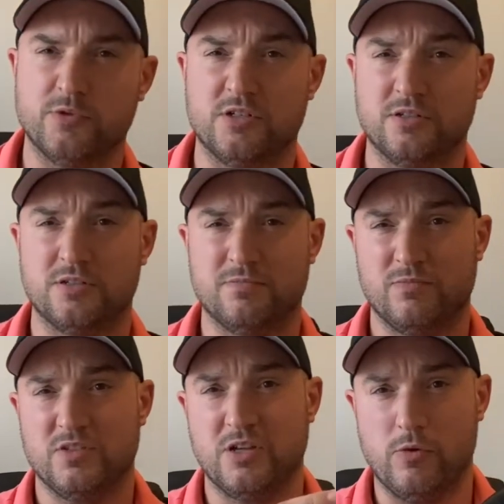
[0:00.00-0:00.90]
which looks
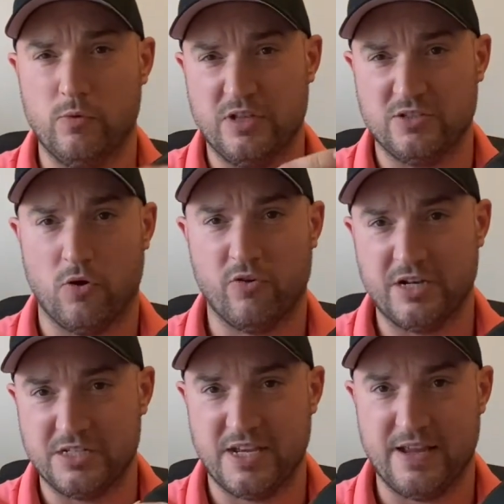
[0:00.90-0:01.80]
so all this
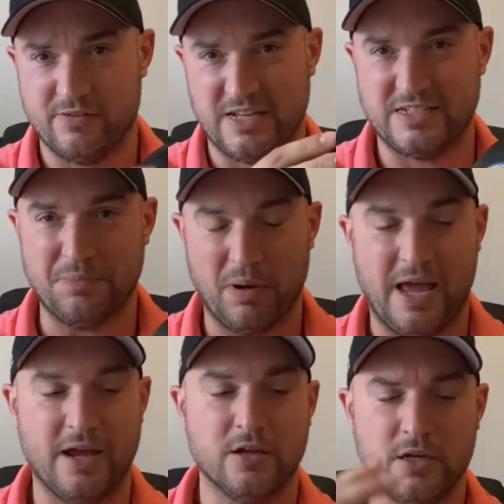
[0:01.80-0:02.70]
orange here is actually
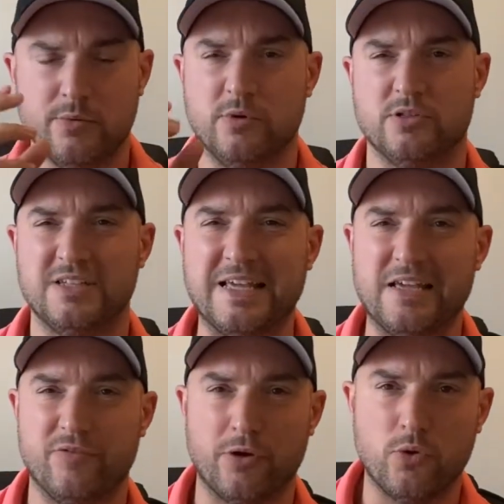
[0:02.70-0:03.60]
black, looks
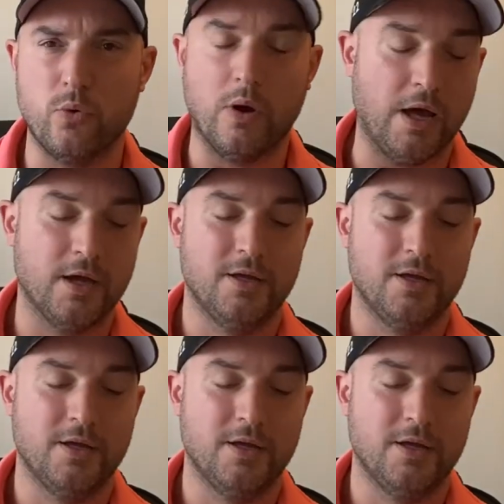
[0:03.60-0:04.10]
even cooler,